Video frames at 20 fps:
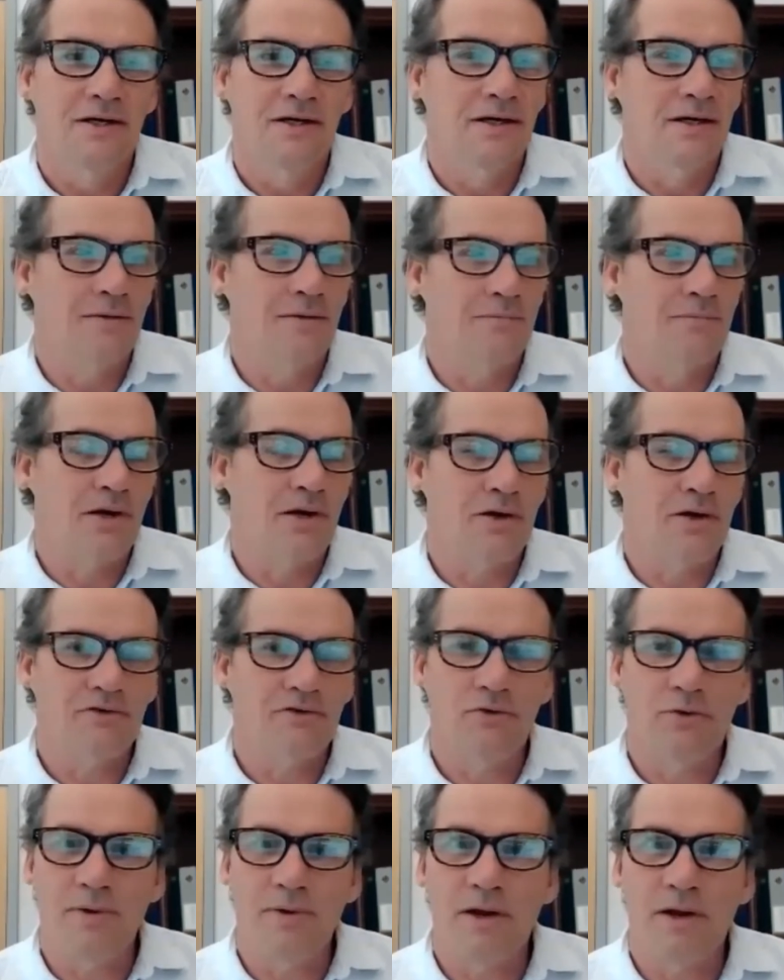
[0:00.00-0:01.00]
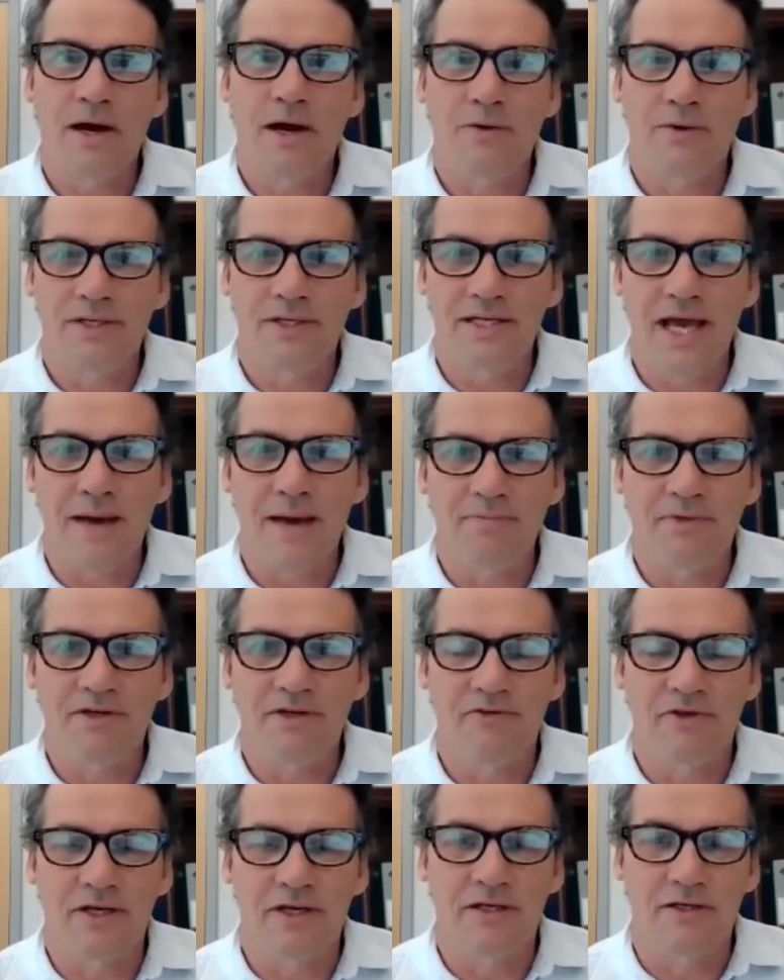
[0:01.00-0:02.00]
um, but also about how
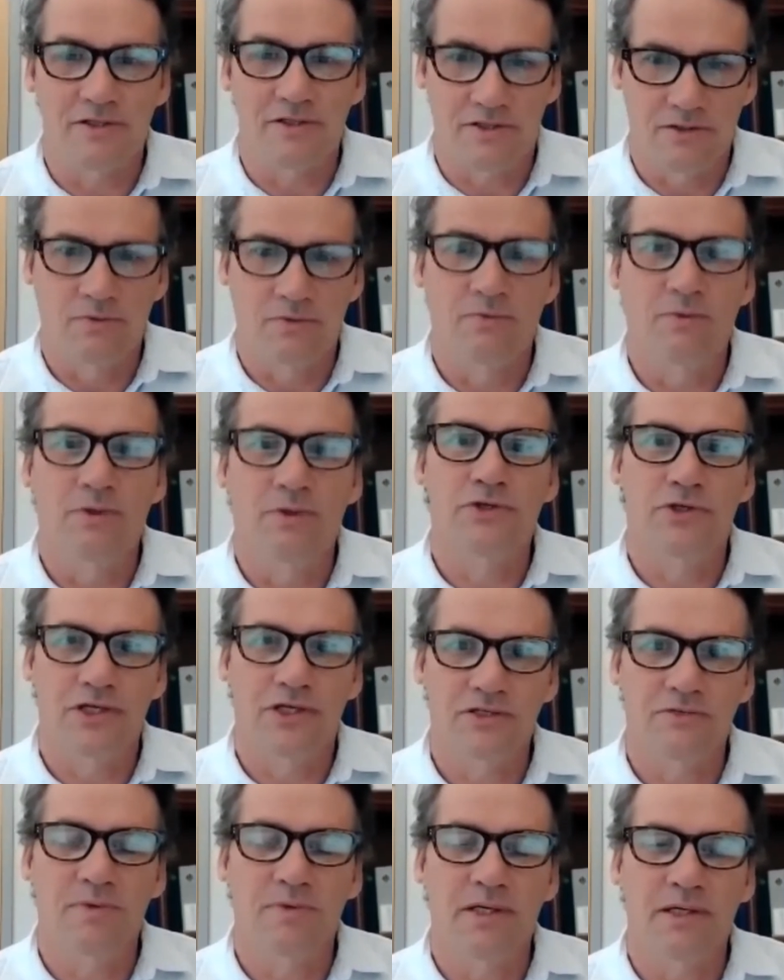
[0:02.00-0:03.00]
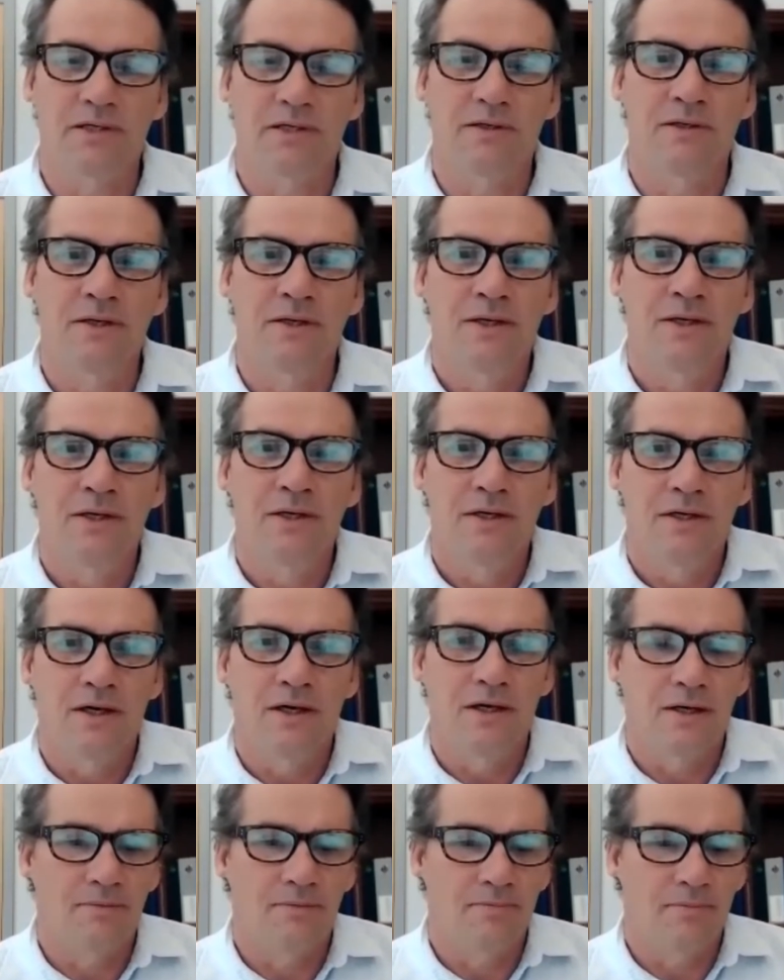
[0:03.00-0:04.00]
adaptive it is, which has been
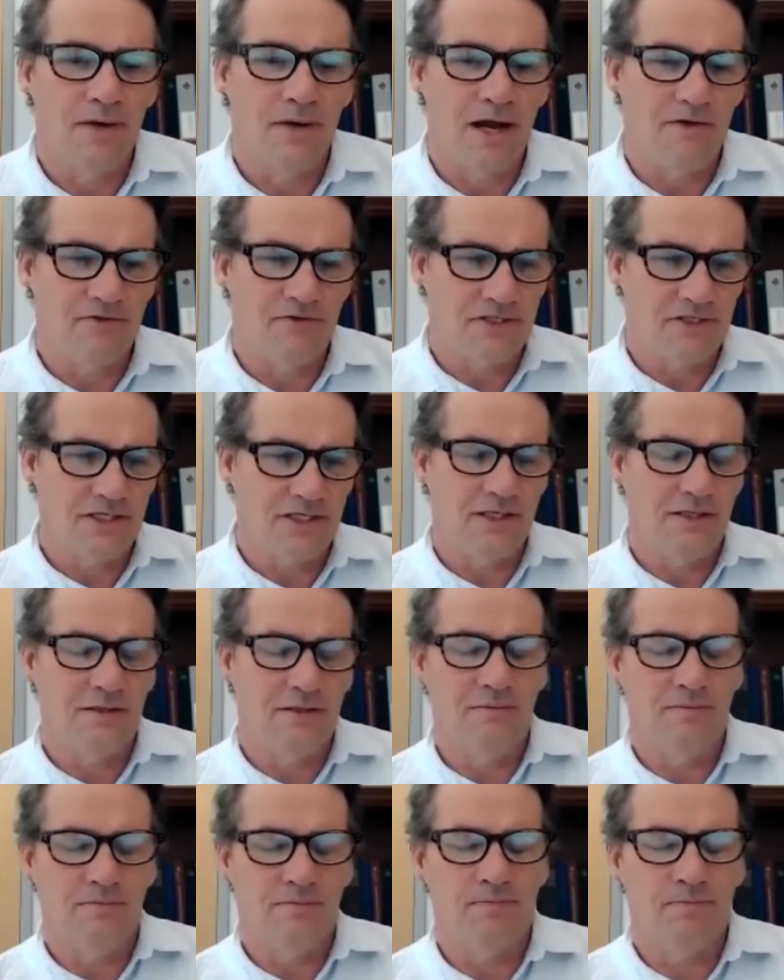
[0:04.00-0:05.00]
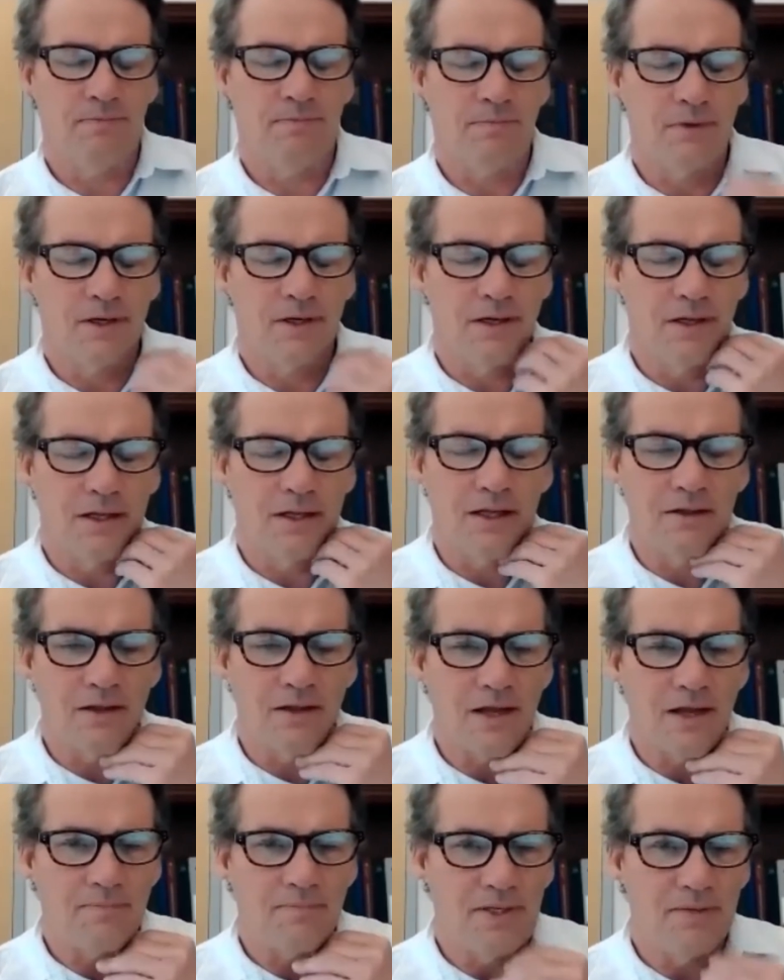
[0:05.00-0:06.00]
um, I've seen a, a,
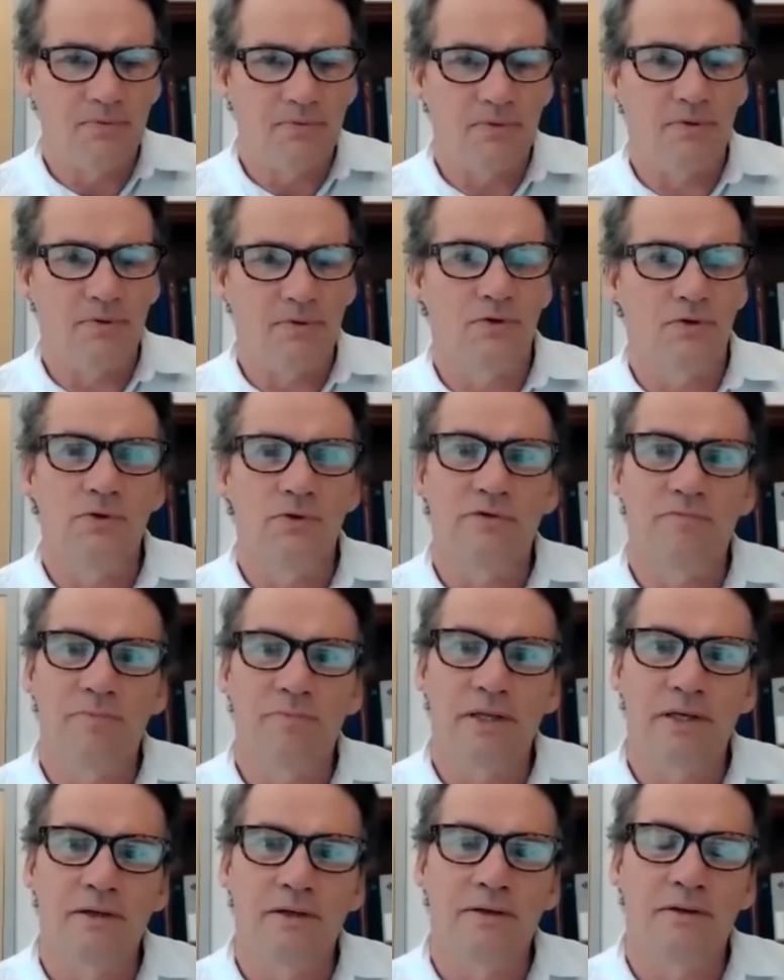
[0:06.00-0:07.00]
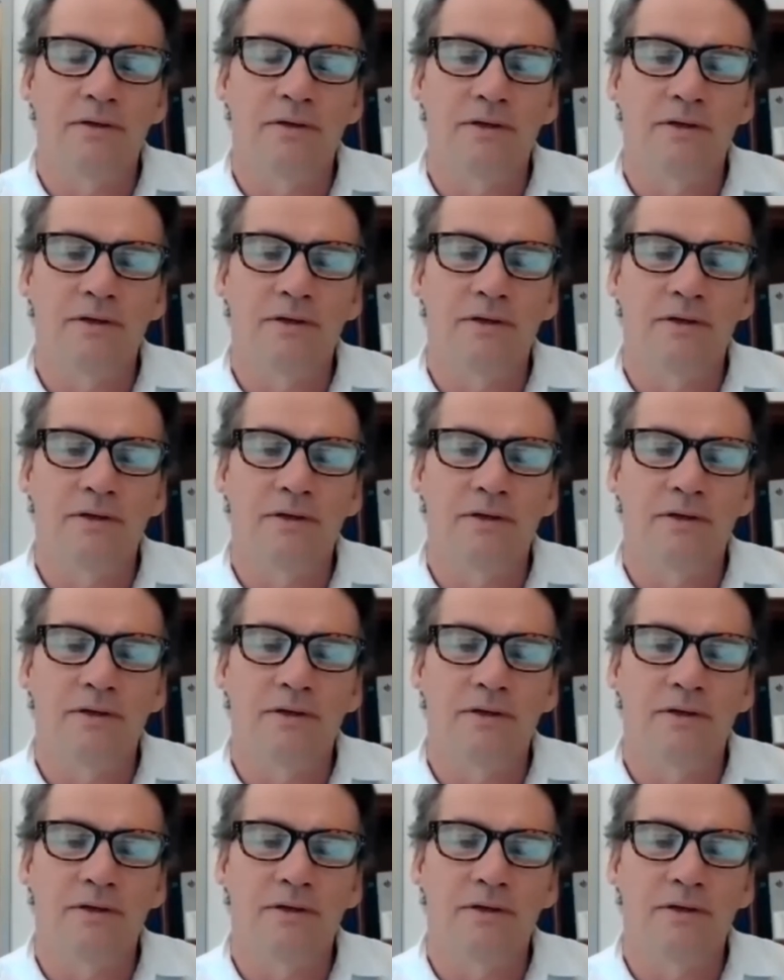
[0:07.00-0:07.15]
lot of people who have been